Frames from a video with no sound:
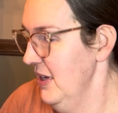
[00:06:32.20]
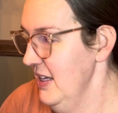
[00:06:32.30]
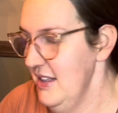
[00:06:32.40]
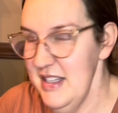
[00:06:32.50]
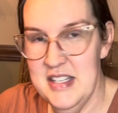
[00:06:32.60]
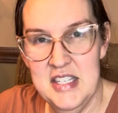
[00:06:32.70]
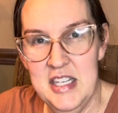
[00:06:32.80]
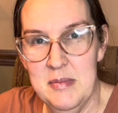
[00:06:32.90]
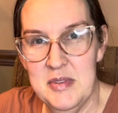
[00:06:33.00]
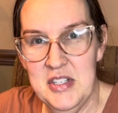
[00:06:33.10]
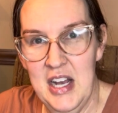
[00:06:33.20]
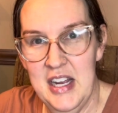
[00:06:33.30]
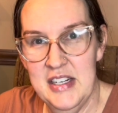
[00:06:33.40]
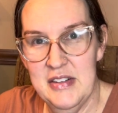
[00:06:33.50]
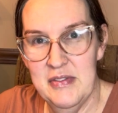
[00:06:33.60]
This seems
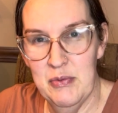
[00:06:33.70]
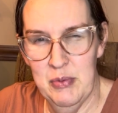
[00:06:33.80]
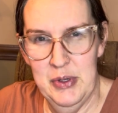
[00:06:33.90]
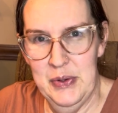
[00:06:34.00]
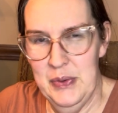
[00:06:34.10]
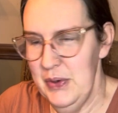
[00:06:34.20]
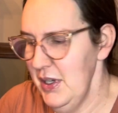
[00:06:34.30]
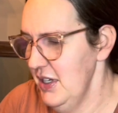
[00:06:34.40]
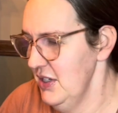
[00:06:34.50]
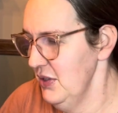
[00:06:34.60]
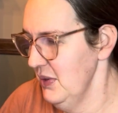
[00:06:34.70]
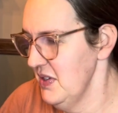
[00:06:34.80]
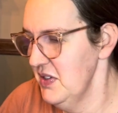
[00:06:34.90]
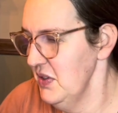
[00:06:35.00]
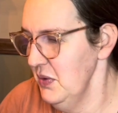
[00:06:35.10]
kind of rude to
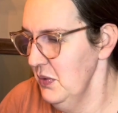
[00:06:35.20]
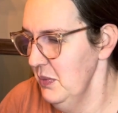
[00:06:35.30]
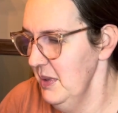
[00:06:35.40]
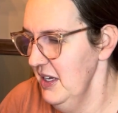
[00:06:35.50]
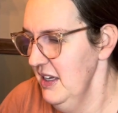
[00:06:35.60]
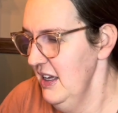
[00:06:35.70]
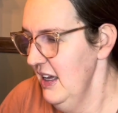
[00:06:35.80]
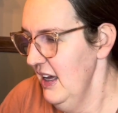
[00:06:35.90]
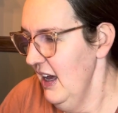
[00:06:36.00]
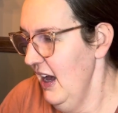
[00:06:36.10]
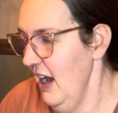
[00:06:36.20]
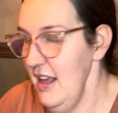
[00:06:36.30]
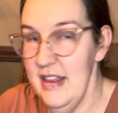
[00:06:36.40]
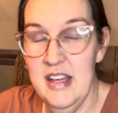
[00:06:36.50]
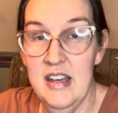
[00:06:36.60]
assume. I
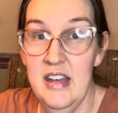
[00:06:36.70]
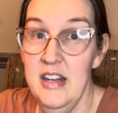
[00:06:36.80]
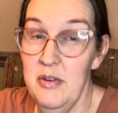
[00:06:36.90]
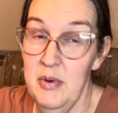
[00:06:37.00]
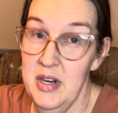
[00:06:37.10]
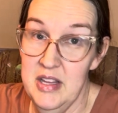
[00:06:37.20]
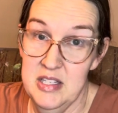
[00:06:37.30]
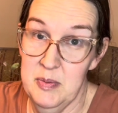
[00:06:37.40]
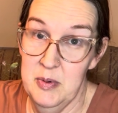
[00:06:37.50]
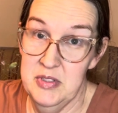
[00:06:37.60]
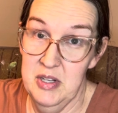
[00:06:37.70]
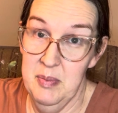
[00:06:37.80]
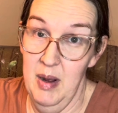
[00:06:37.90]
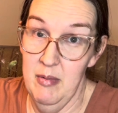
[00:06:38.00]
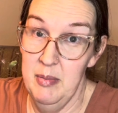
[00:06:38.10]
think any one of these boys could
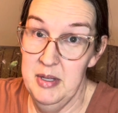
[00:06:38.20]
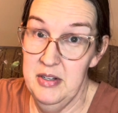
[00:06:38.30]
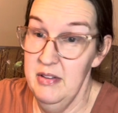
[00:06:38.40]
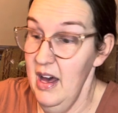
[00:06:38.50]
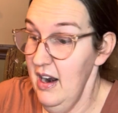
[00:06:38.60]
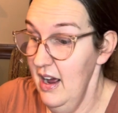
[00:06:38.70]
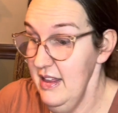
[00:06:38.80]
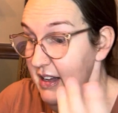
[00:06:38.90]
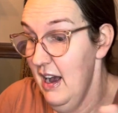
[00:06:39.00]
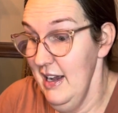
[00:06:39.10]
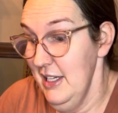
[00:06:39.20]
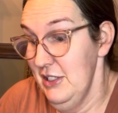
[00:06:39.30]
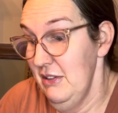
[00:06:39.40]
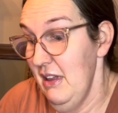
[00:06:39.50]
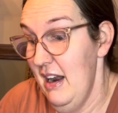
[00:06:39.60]
probably do that. I think I could
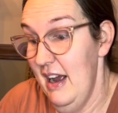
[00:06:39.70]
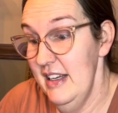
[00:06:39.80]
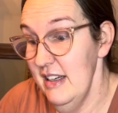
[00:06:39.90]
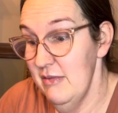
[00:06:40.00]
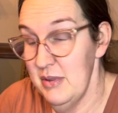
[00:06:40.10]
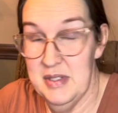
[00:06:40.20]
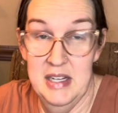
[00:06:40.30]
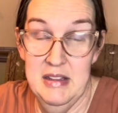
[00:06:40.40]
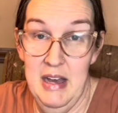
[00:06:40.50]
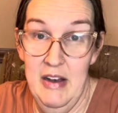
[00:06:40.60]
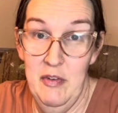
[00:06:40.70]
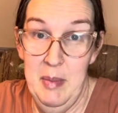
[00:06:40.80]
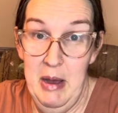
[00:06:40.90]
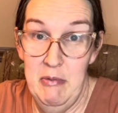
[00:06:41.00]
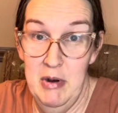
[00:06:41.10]
do that. I could recite the
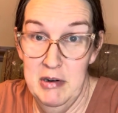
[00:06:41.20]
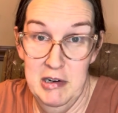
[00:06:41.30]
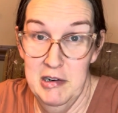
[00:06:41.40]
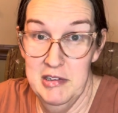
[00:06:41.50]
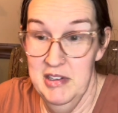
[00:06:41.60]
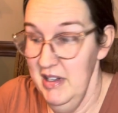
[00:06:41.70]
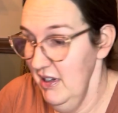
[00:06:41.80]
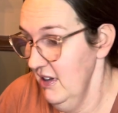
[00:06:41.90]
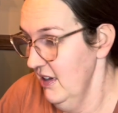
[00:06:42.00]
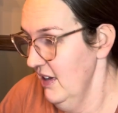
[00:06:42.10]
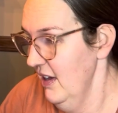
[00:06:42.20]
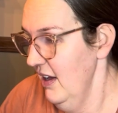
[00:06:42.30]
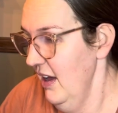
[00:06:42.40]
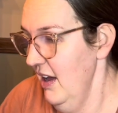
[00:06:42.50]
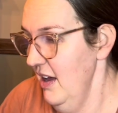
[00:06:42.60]
alphabet while gargling,
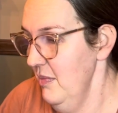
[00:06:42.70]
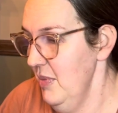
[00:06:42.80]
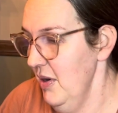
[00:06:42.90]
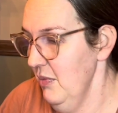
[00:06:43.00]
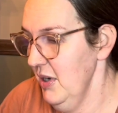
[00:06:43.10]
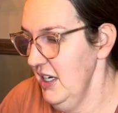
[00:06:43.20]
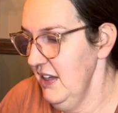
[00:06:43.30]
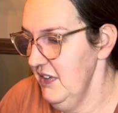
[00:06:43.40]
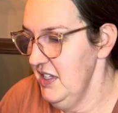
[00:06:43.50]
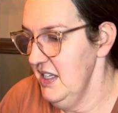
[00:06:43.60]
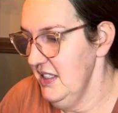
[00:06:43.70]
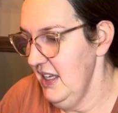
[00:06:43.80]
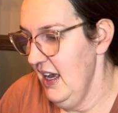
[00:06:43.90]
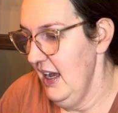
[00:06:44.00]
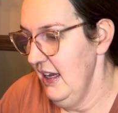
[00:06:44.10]
but we're gonna give it to this
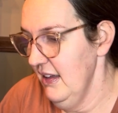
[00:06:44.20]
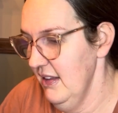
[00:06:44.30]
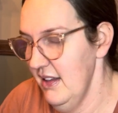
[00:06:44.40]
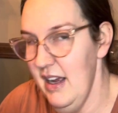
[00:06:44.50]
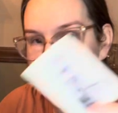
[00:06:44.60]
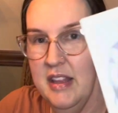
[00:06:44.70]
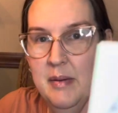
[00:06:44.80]
guy, the guy on the